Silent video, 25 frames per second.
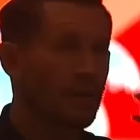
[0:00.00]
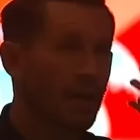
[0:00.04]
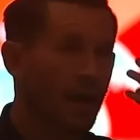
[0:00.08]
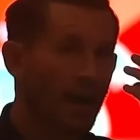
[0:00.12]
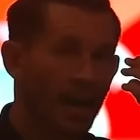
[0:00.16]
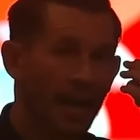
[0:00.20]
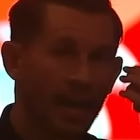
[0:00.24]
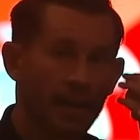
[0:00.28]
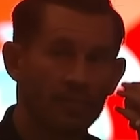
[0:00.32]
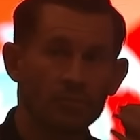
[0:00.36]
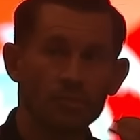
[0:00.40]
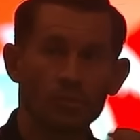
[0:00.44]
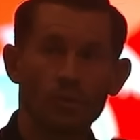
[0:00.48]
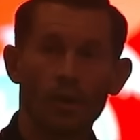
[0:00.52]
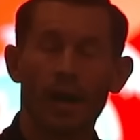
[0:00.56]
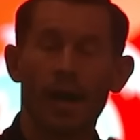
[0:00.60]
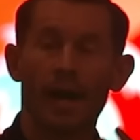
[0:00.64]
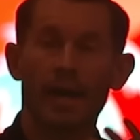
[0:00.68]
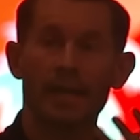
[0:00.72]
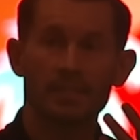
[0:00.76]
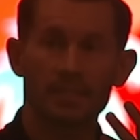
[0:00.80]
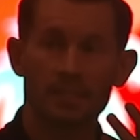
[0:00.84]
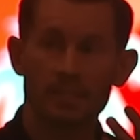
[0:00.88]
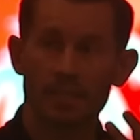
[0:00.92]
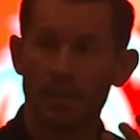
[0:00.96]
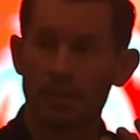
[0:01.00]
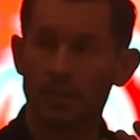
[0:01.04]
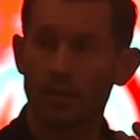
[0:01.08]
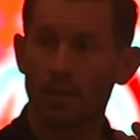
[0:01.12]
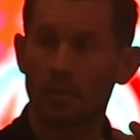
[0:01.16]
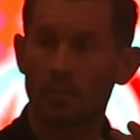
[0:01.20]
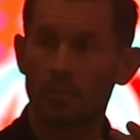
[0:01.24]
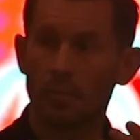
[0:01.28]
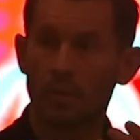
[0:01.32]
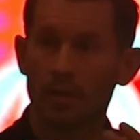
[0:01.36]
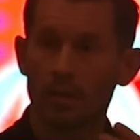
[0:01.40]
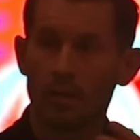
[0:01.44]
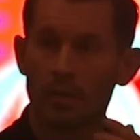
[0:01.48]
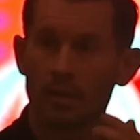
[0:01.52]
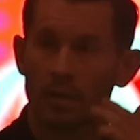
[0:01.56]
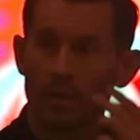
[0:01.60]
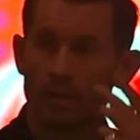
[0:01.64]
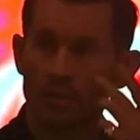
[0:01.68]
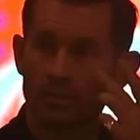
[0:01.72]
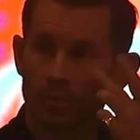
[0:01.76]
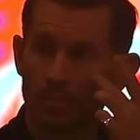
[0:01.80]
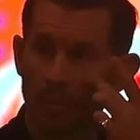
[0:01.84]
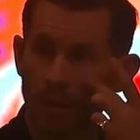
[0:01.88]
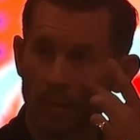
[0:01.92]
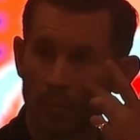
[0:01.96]
I have dry syndrome,
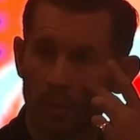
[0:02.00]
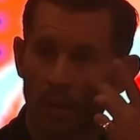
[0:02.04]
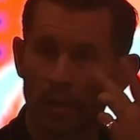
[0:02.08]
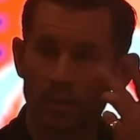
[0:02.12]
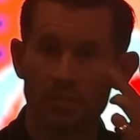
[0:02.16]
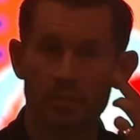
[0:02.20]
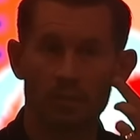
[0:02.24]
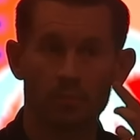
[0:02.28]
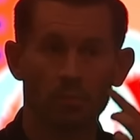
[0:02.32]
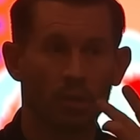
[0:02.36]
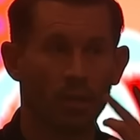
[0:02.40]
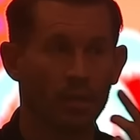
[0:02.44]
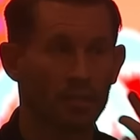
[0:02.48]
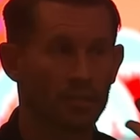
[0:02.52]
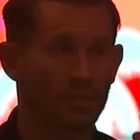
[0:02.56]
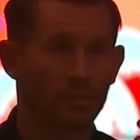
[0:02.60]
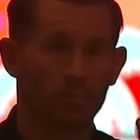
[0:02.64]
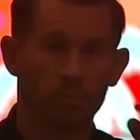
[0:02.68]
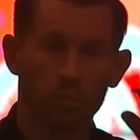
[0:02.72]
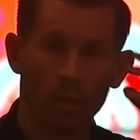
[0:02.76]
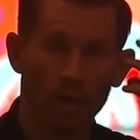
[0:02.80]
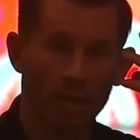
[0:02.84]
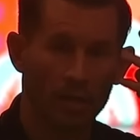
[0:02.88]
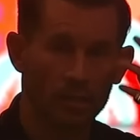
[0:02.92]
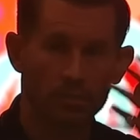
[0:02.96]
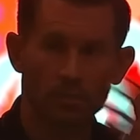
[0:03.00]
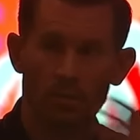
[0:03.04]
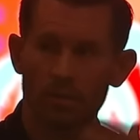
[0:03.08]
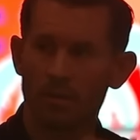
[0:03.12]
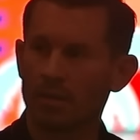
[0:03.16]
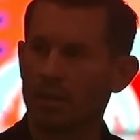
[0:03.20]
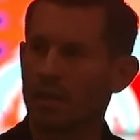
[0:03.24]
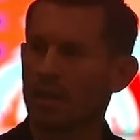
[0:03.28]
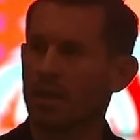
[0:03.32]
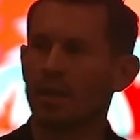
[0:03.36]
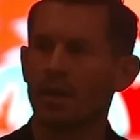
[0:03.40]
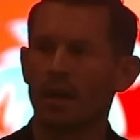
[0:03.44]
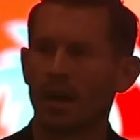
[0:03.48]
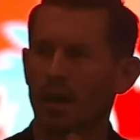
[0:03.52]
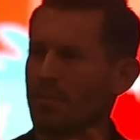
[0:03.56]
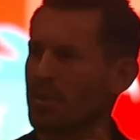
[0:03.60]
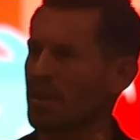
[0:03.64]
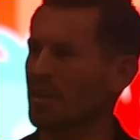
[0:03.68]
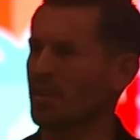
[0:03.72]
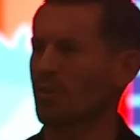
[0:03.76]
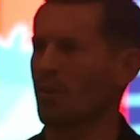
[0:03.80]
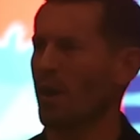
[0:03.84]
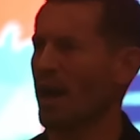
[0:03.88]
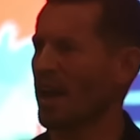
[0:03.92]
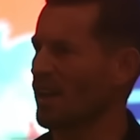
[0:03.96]
so my puncture plugs are plugged, so I'll be
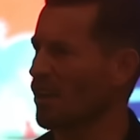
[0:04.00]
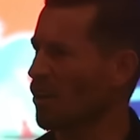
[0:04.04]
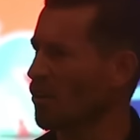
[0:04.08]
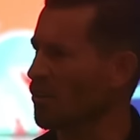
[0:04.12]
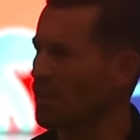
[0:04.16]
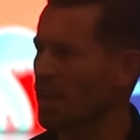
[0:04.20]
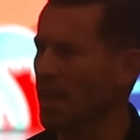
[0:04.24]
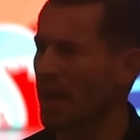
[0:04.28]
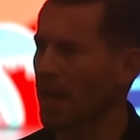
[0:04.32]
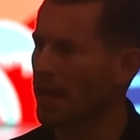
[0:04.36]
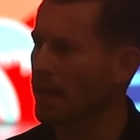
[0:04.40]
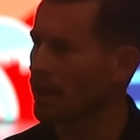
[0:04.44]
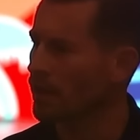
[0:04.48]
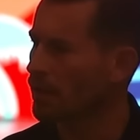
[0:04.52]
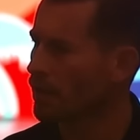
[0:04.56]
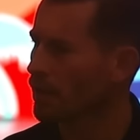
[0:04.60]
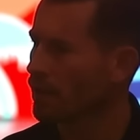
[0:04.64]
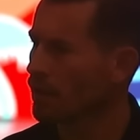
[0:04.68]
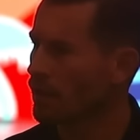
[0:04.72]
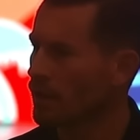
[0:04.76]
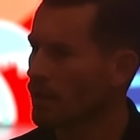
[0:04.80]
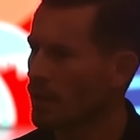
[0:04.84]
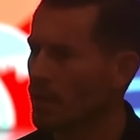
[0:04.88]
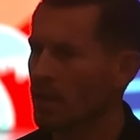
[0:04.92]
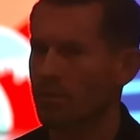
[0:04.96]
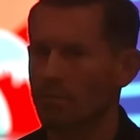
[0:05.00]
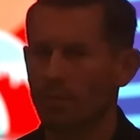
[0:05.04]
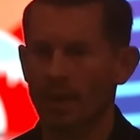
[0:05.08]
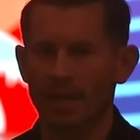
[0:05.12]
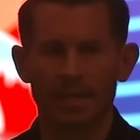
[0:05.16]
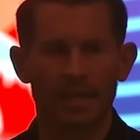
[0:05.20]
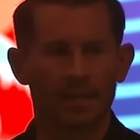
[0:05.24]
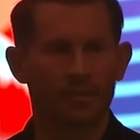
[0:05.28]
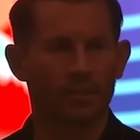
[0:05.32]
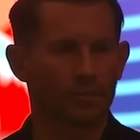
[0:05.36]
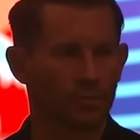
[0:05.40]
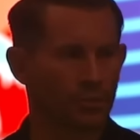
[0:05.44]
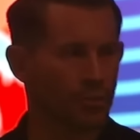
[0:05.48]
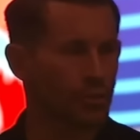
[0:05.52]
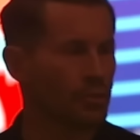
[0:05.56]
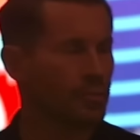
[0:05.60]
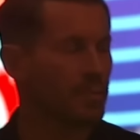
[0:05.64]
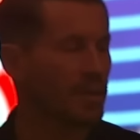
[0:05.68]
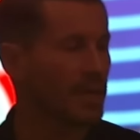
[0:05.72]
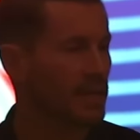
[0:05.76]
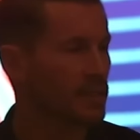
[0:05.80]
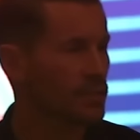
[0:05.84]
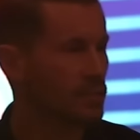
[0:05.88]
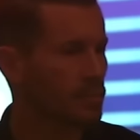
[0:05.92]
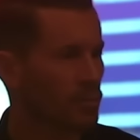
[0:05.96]
crying all day. Write down the two
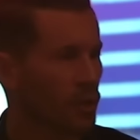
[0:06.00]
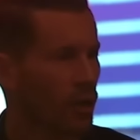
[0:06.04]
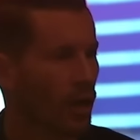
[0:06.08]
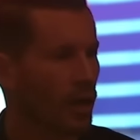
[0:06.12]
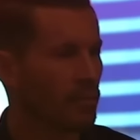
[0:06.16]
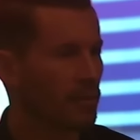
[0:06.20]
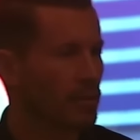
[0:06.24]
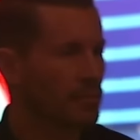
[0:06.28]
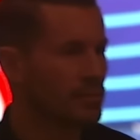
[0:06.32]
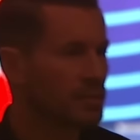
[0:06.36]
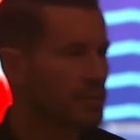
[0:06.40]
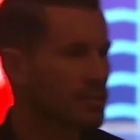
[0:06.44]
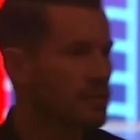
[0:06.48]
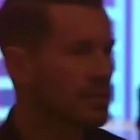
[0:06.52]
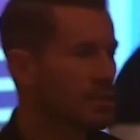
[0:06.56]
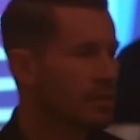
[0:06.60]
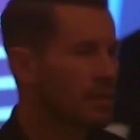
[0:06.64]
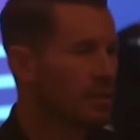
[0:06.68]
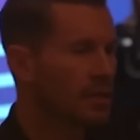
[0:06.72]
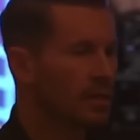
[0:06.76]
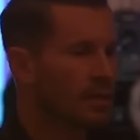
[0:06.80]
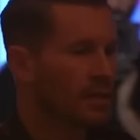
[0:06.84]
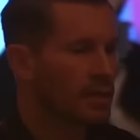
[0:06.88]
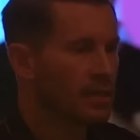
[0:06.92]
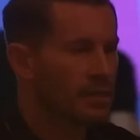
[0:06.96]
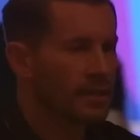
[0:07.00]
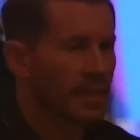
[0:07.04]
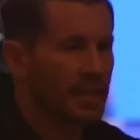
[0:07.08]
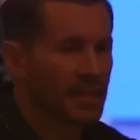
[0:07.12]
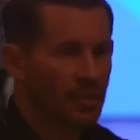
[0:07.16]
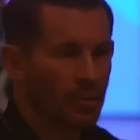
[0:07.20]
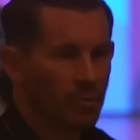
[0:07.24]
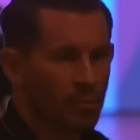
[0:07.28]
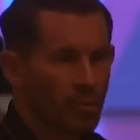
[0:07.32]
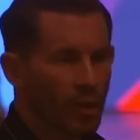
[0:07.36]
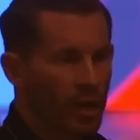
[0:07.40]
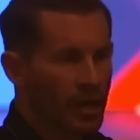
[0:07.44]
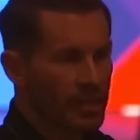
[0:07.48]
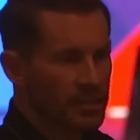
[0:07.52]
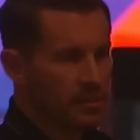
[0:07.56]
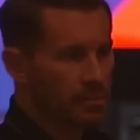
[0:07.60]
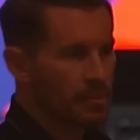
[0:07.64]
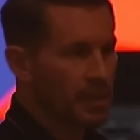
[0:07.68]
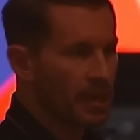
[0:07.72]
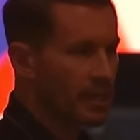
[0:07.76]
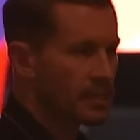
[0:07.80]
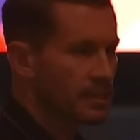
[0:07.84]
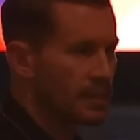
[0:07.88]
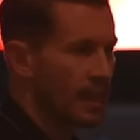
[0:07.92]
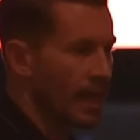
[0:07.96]
biggest problems that your prospects